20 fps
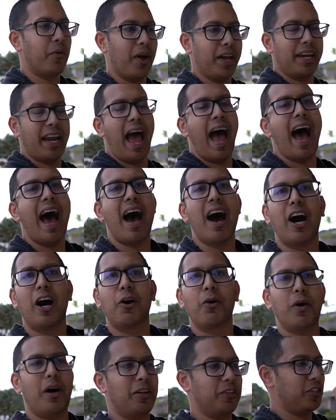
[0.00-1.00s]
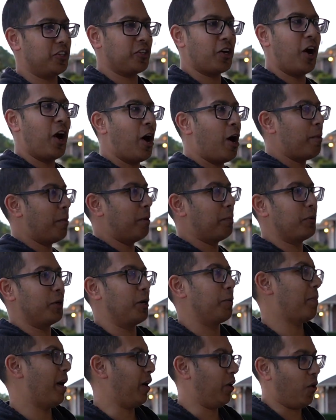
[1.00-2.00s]
right now? I'll just come, I'll put it
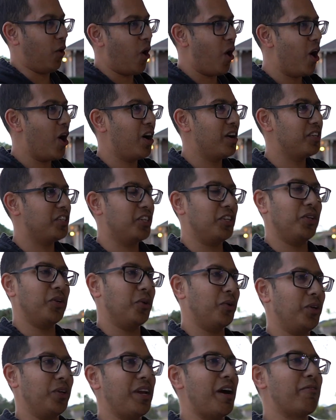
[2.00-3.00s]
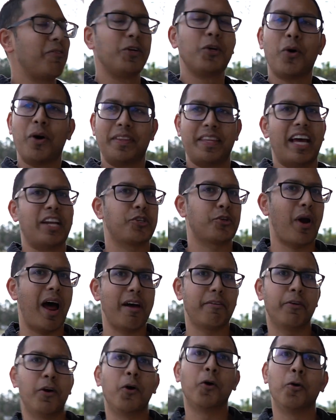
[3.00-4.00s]
in my garage. You know, you never know. On that
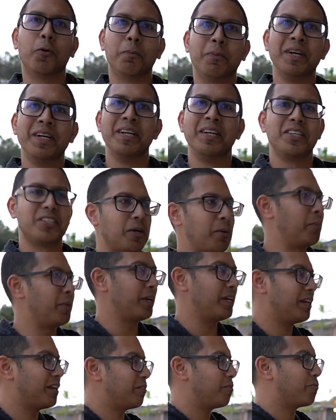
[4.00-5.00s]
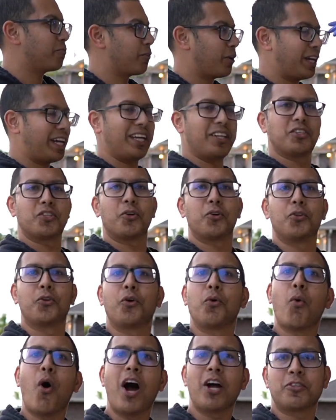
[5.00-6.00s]
drive home, somebody could freaking turn
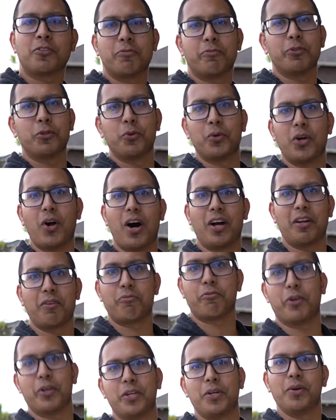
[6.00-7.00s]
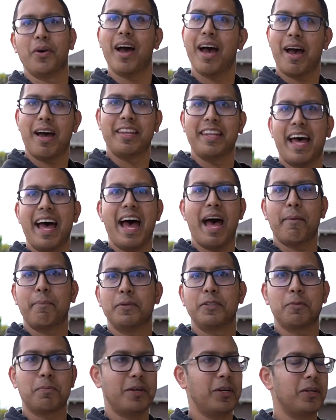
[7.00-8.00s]
their washer fluid on in front of you. I had that
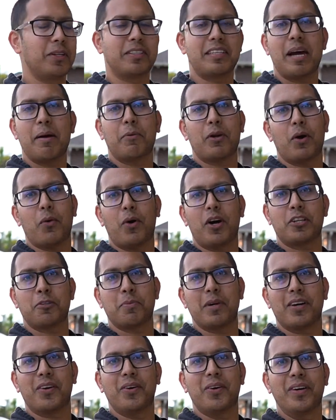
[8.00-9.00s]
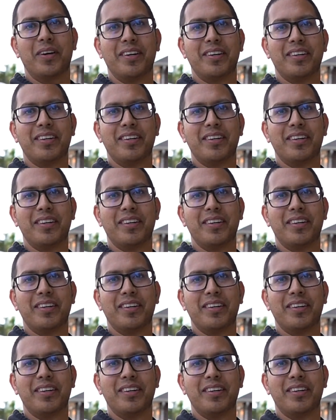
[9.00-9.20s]
happen to me all the time when I wash my car.